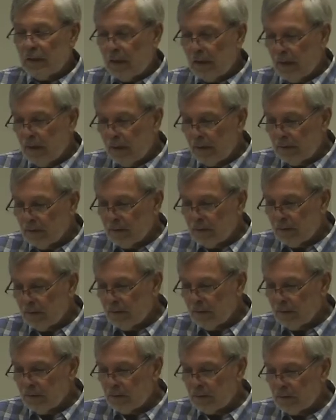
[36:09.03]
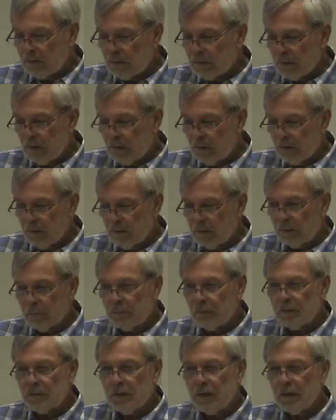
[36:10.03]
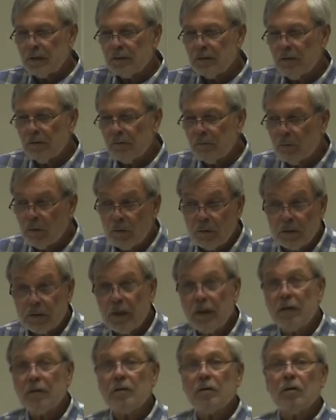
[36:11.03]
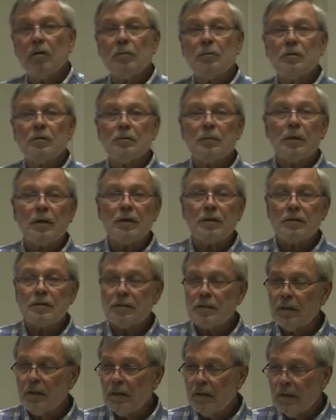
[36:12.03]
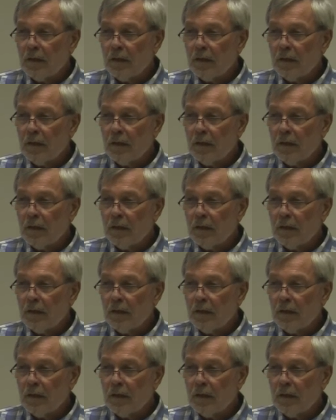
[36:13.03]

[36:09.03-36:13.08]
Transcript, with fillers: and is in the possession of Boulder County Open Space.